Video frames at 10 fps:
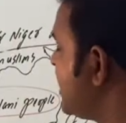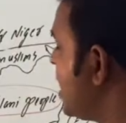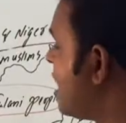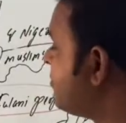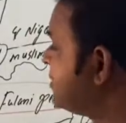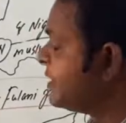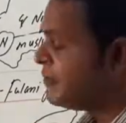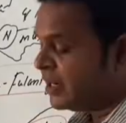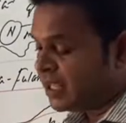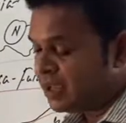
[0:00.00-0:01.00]
after
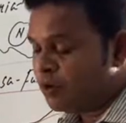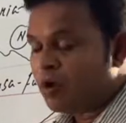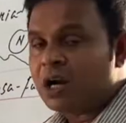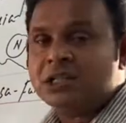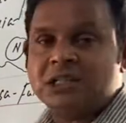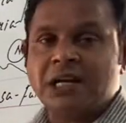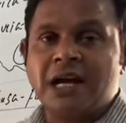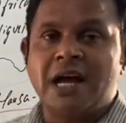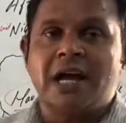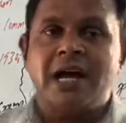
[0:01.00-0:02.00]
when he got
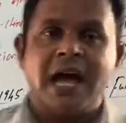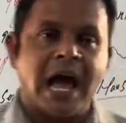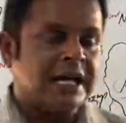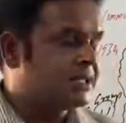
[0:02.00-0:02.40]
as a